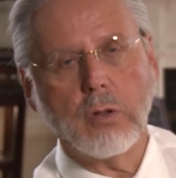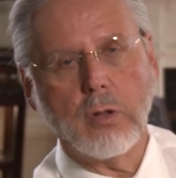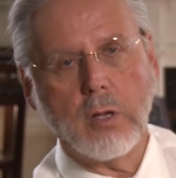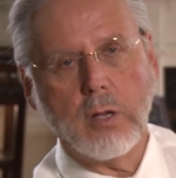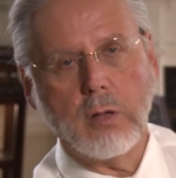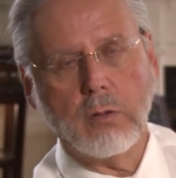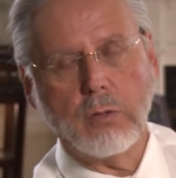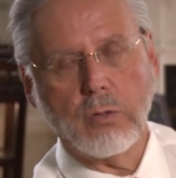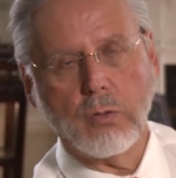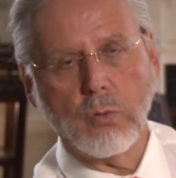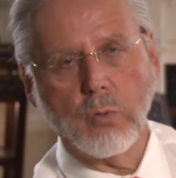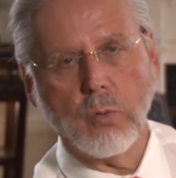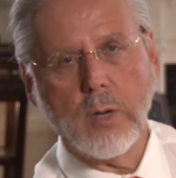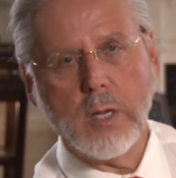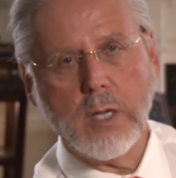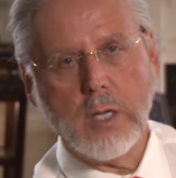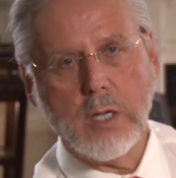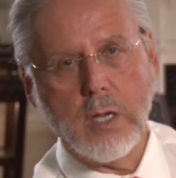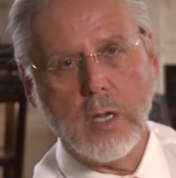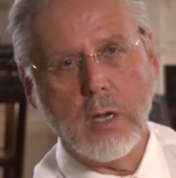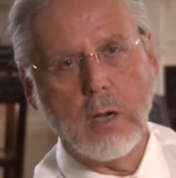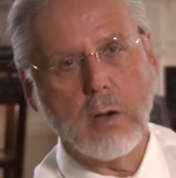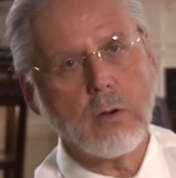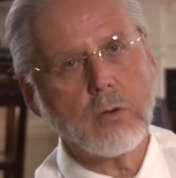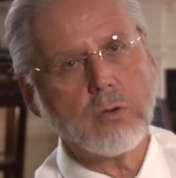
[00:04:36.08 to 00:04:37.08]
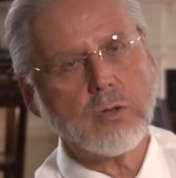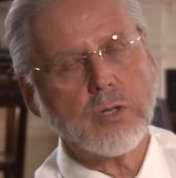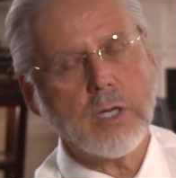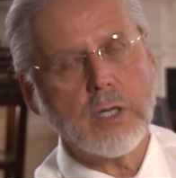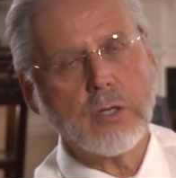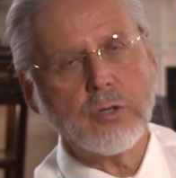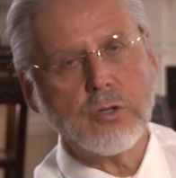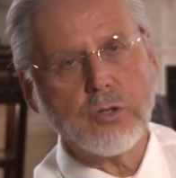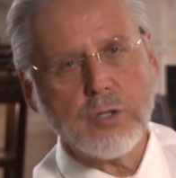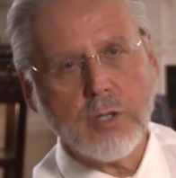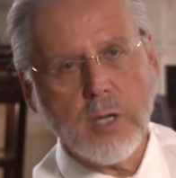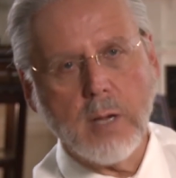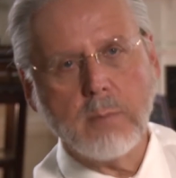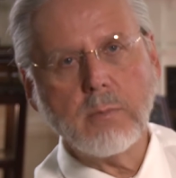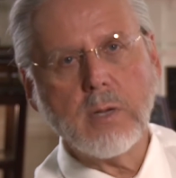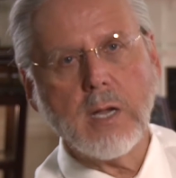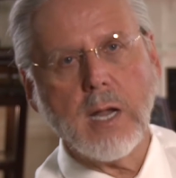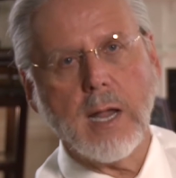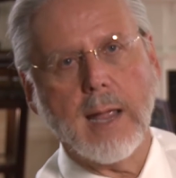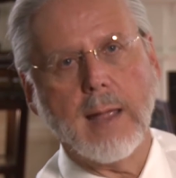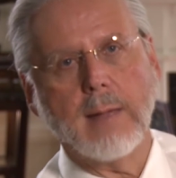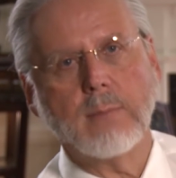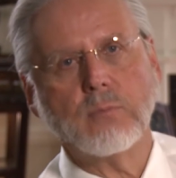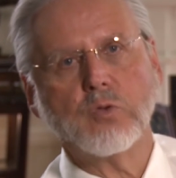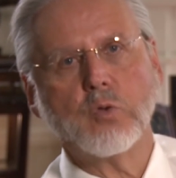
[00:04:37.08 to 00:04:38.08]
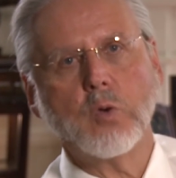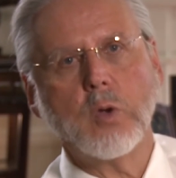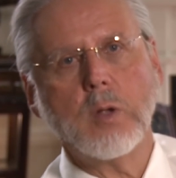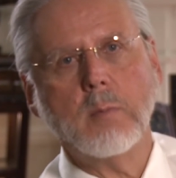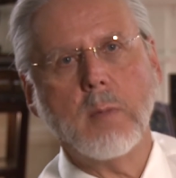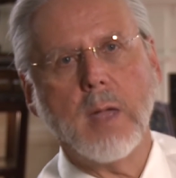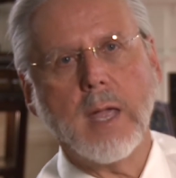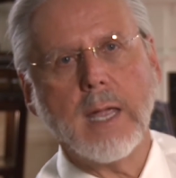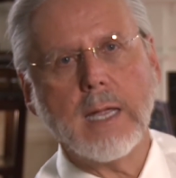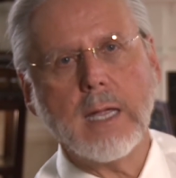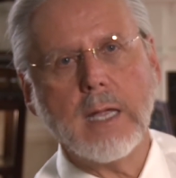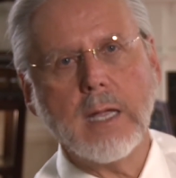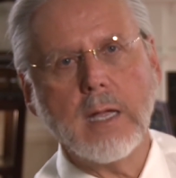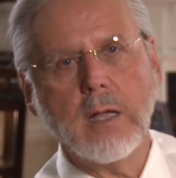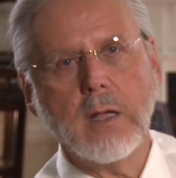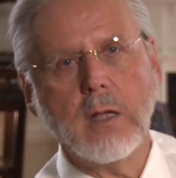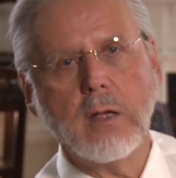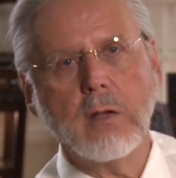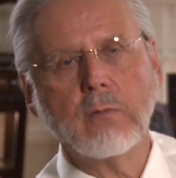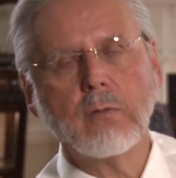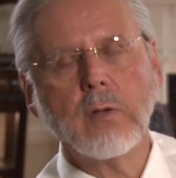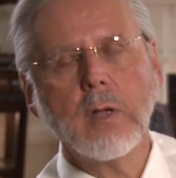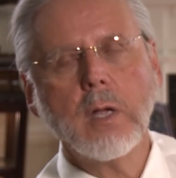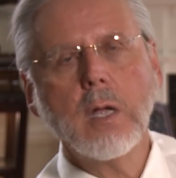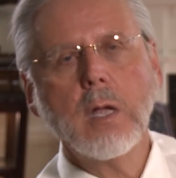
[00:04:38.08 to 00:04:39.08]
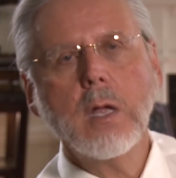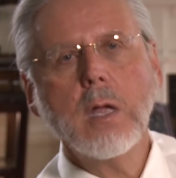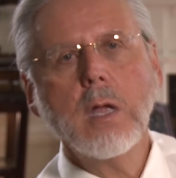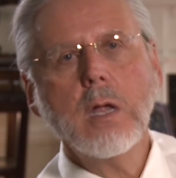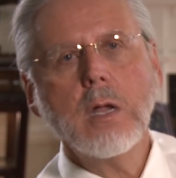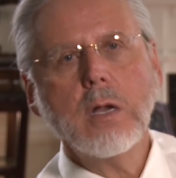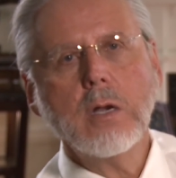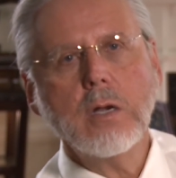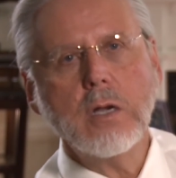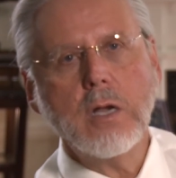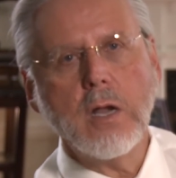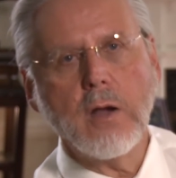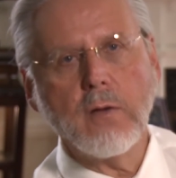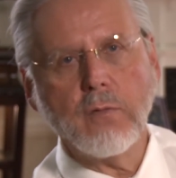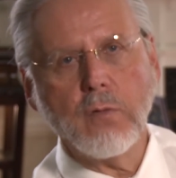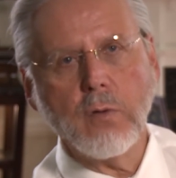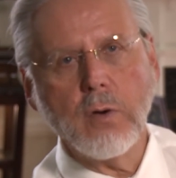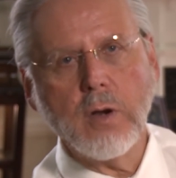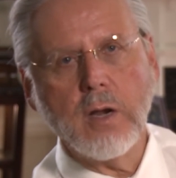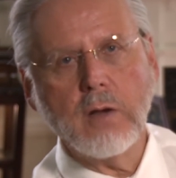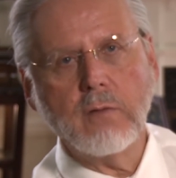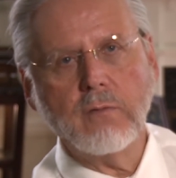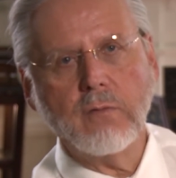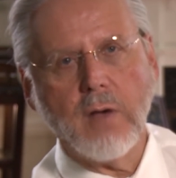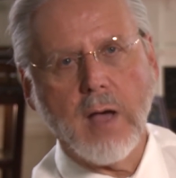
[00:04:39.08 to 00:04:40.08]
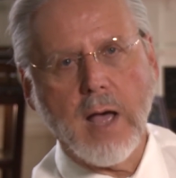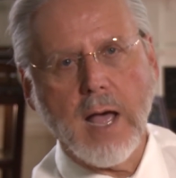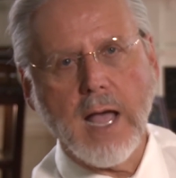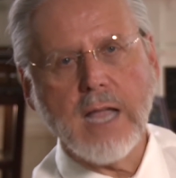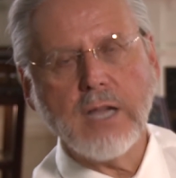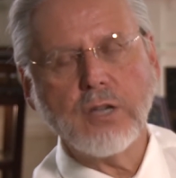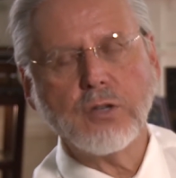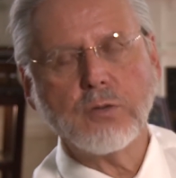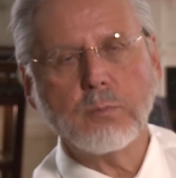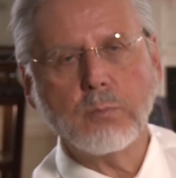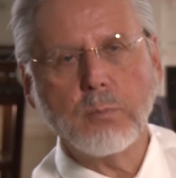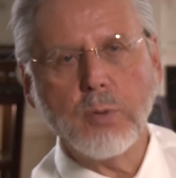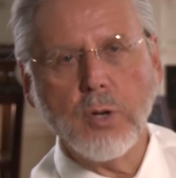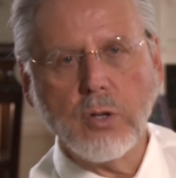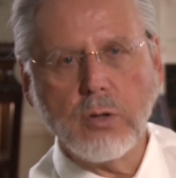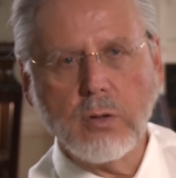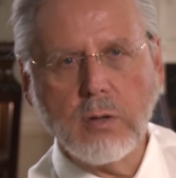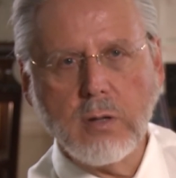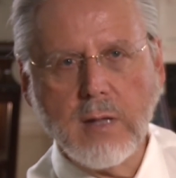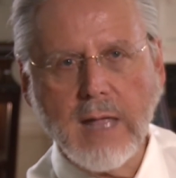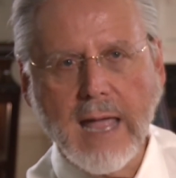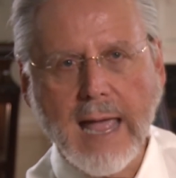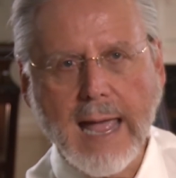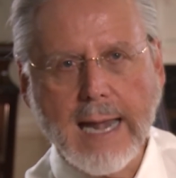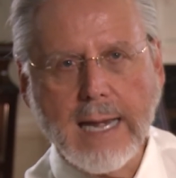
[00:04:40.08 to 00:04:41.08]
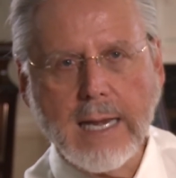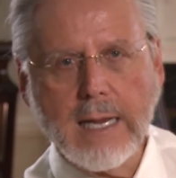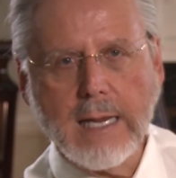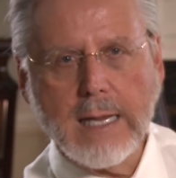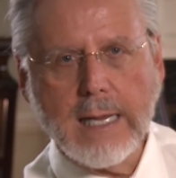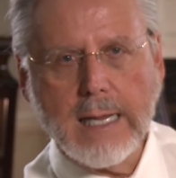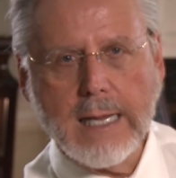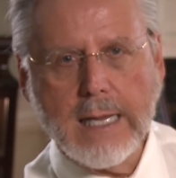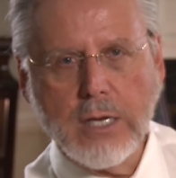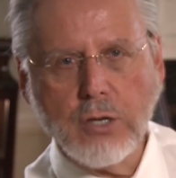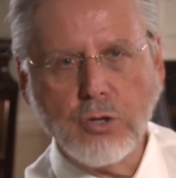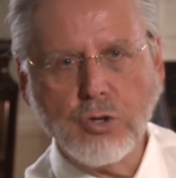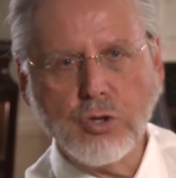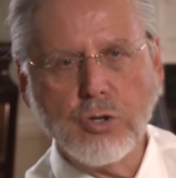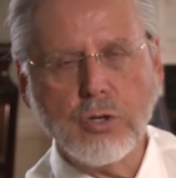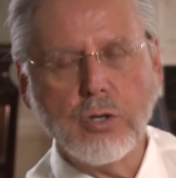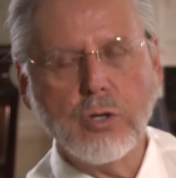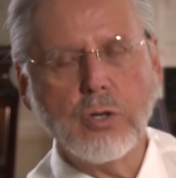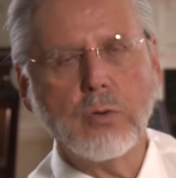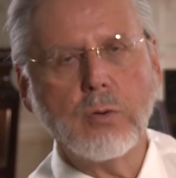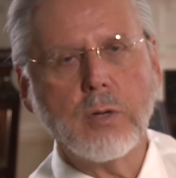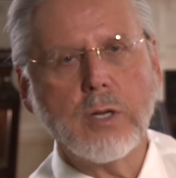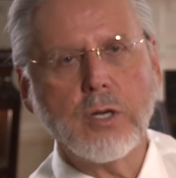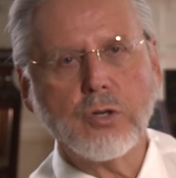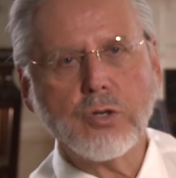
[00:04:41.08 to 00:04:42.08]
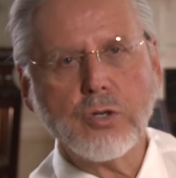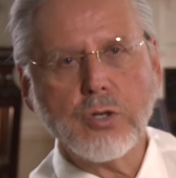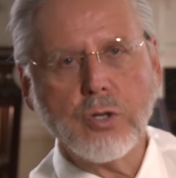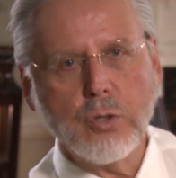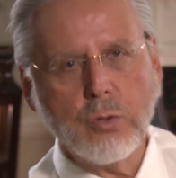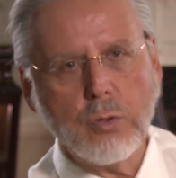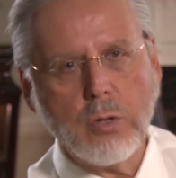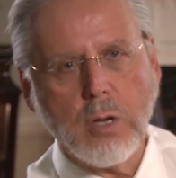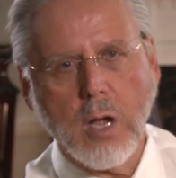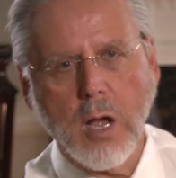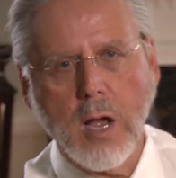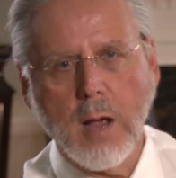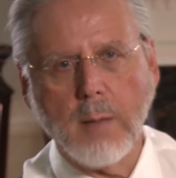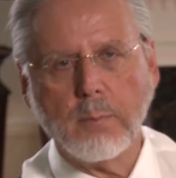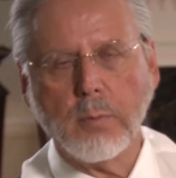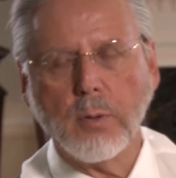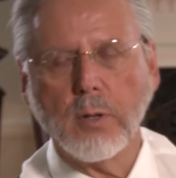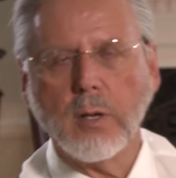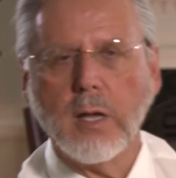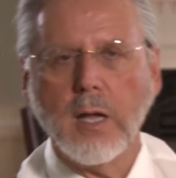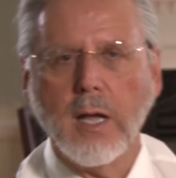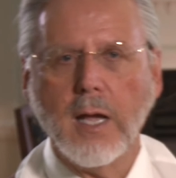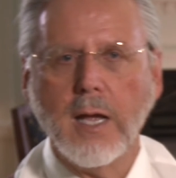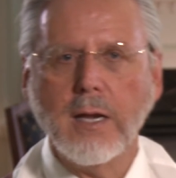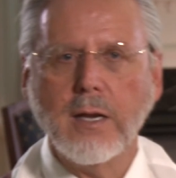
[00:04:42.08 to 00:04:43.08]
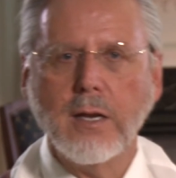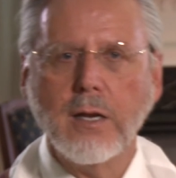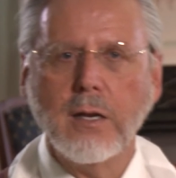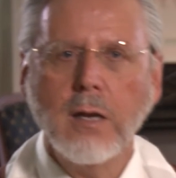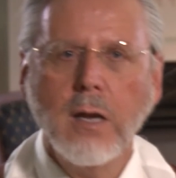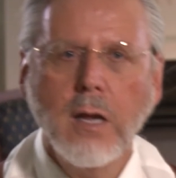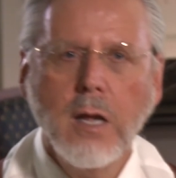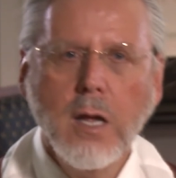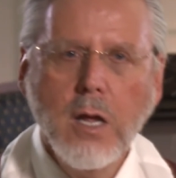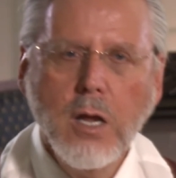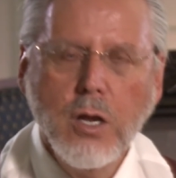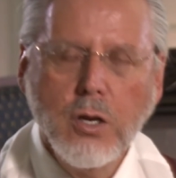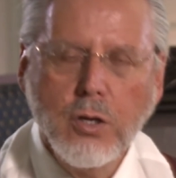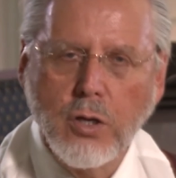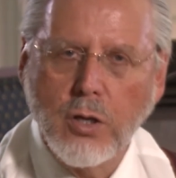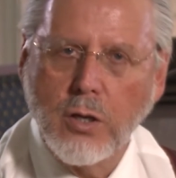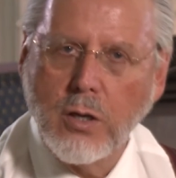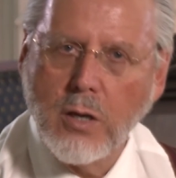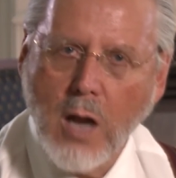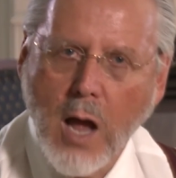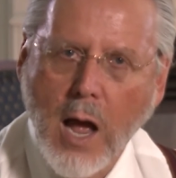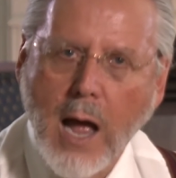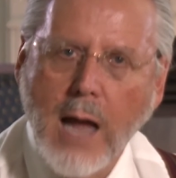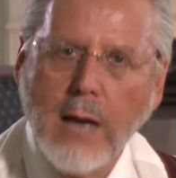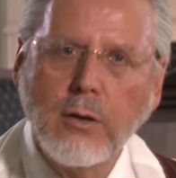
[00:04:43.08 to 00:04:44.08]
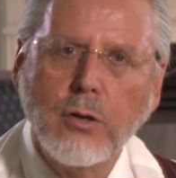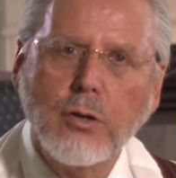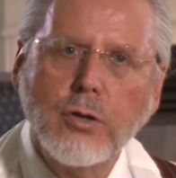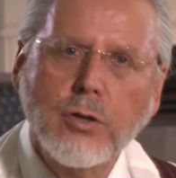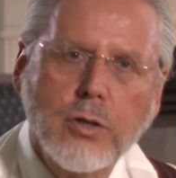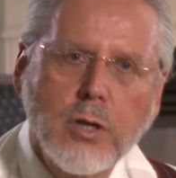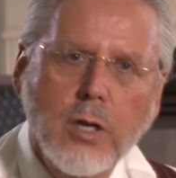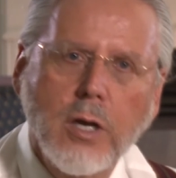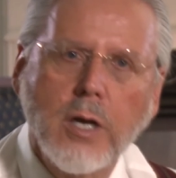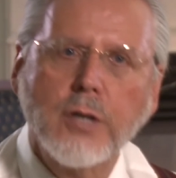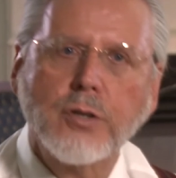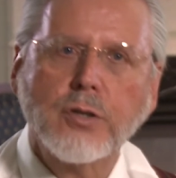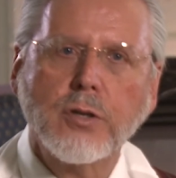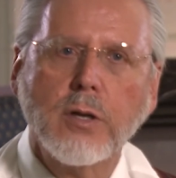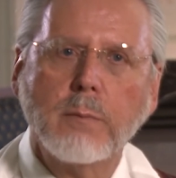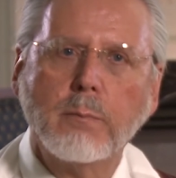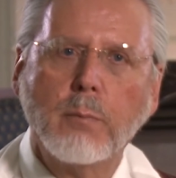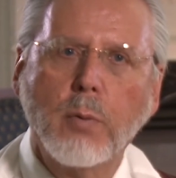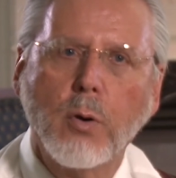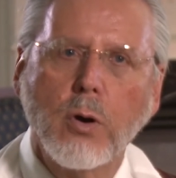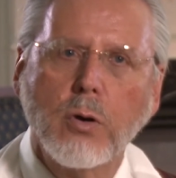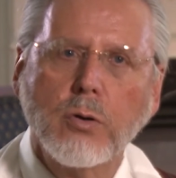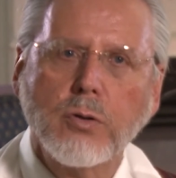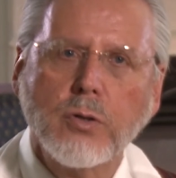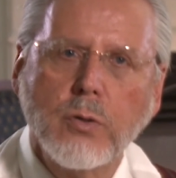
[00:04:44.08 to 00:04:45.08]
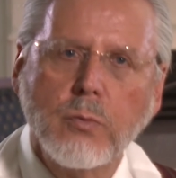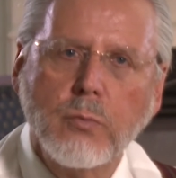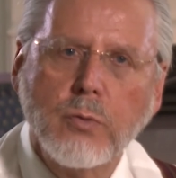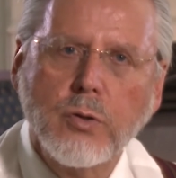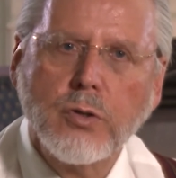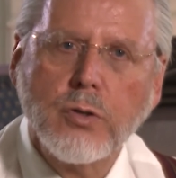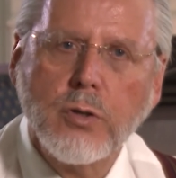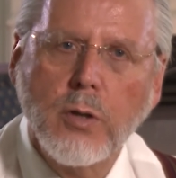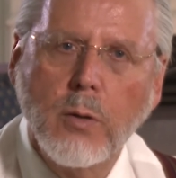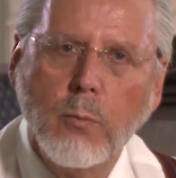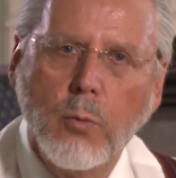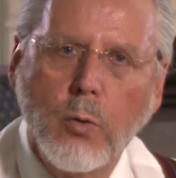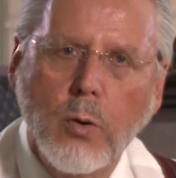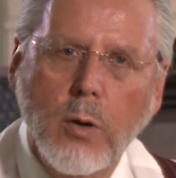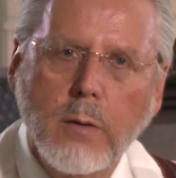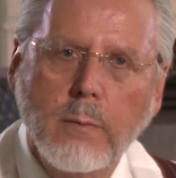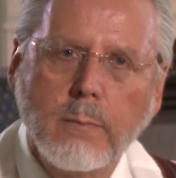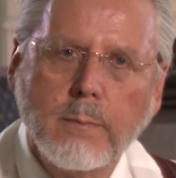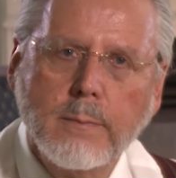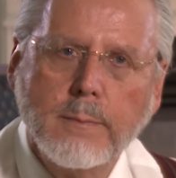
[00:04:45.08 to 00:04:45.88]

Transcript: the 3 years, and sometimes we may give different advice, but that issue is too complicated to not discuss in person with someone.